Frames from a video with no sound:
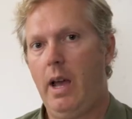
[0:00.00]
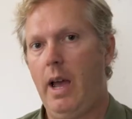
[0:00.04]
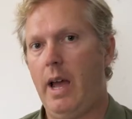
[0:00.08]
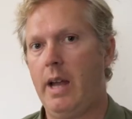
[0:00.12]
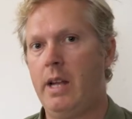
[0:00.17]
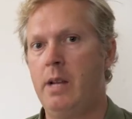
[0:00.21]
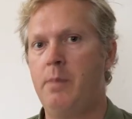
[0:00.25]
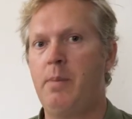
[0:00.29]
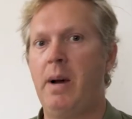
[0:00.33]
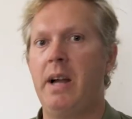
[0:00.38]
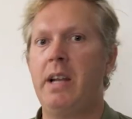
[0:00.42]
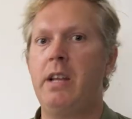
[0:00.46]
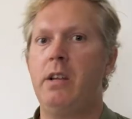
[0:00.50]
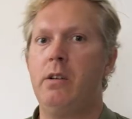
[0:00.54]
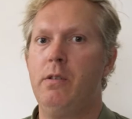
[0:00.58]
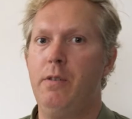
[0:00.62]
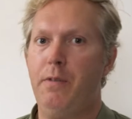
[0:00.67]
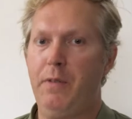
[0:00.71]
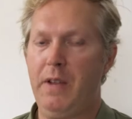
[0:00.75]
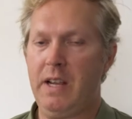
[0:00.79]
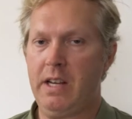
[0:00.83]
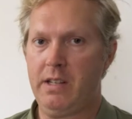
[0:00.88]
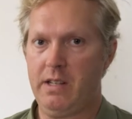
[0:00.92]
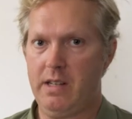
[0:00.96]
Anybody who
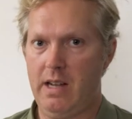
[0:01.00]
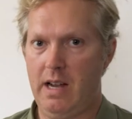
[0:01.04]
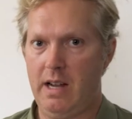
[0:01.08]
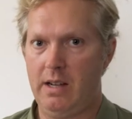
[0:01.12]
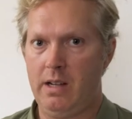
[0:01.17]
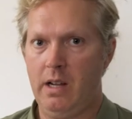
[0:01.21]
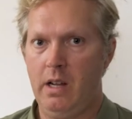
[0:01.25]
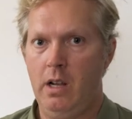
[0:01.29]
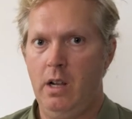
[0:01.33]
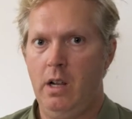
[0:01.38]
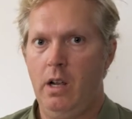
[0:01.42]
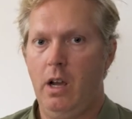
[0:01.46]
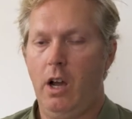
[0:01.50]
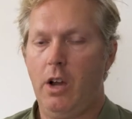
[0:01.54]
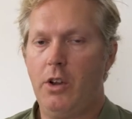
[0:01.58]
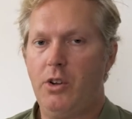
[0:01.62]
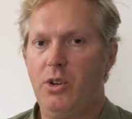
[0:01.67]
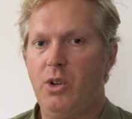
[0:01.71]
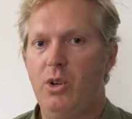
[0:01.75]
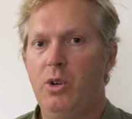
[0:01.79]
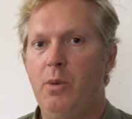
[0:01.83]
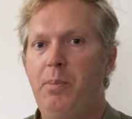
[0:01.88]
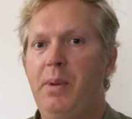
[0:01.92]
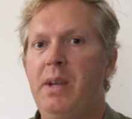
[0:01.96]
thinks that a
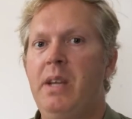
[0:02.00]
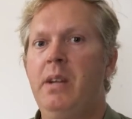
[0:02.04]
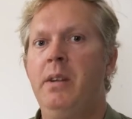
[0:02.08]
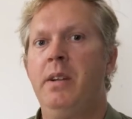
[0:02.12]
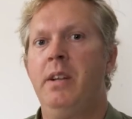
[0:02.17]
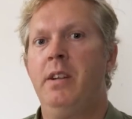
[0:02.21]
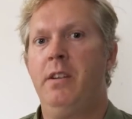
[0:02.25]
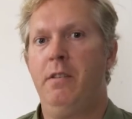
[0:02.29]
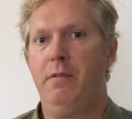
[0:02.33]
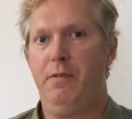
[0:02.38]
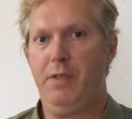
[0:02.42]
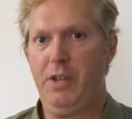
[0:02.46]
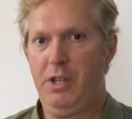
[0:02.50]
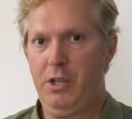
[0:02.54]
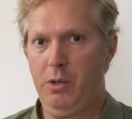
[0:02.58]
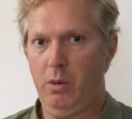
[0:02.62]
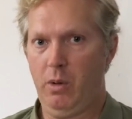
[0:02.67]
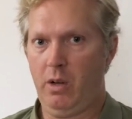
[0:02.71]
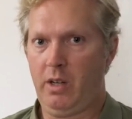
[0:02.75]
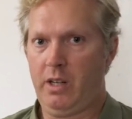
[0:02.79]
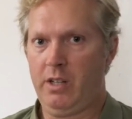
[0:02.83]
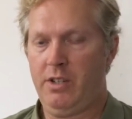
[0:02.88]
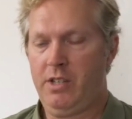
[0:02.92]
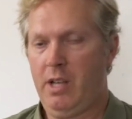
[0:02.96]
European
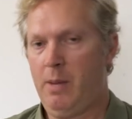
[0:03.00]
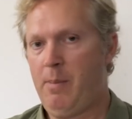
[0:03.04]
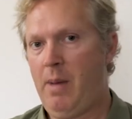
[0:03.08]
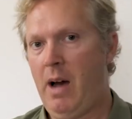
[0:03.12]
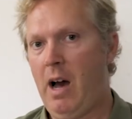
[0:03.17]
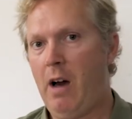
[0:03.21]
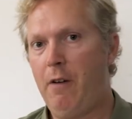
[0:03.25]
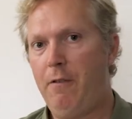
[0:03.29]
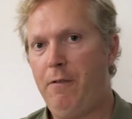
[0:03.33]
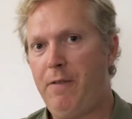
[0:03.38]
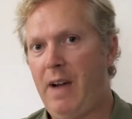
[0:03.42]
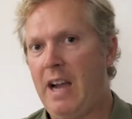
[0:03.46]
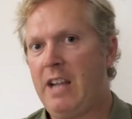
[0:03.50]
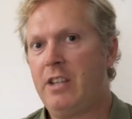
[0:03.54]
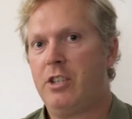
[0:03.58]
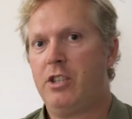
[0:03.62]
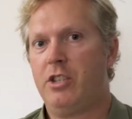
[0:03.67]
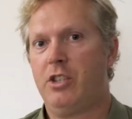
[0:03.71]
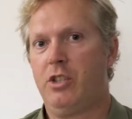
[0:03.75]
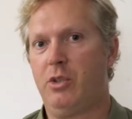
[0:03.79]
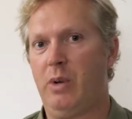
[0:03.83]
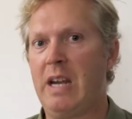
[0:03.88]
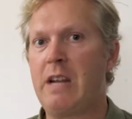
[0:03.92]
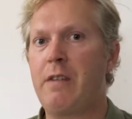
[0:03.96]
individual can somehow find
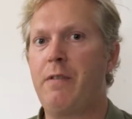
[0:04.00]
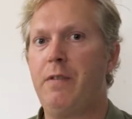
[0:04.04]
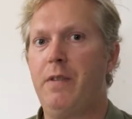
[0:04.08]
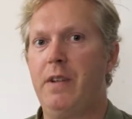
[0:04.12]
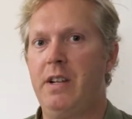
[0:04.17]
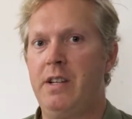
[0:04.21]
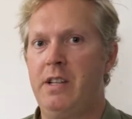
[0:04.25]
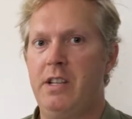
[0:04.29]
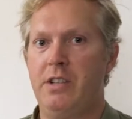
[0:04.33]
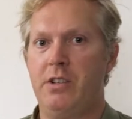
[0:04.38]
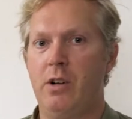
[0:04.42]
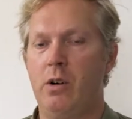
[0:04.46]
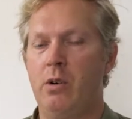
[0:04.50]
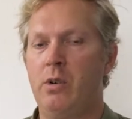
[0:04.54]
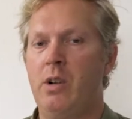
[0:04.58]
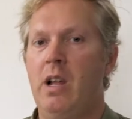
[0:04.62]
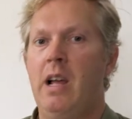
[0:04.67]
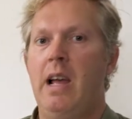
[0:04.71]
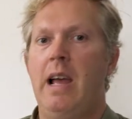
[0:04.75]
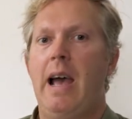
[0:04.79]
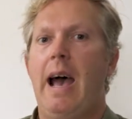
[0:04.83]
strength in his own